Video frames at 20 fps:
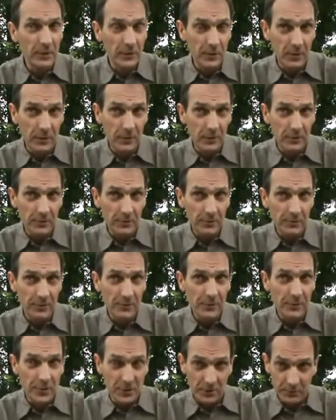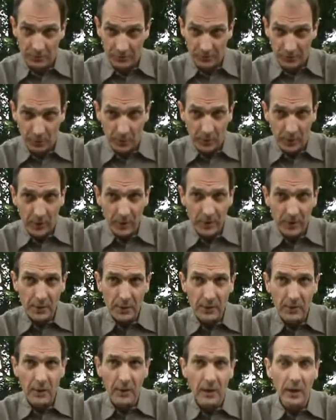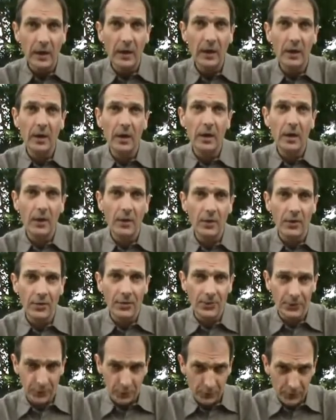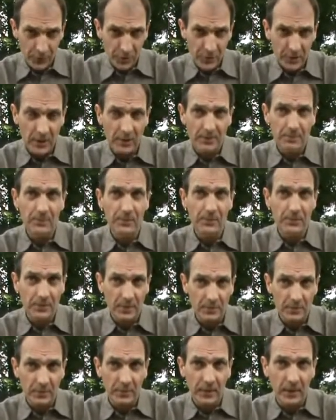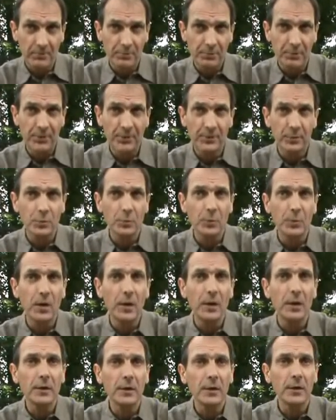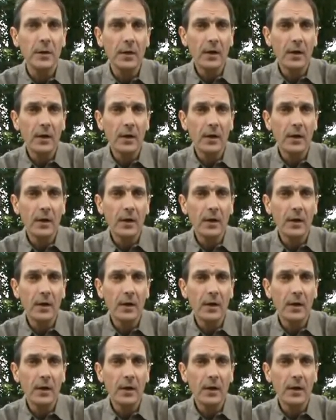it? We're doing a lot of children's work. Uh, Shaun the Sheep. Shaun the Sheep, Timmy Time preschool work.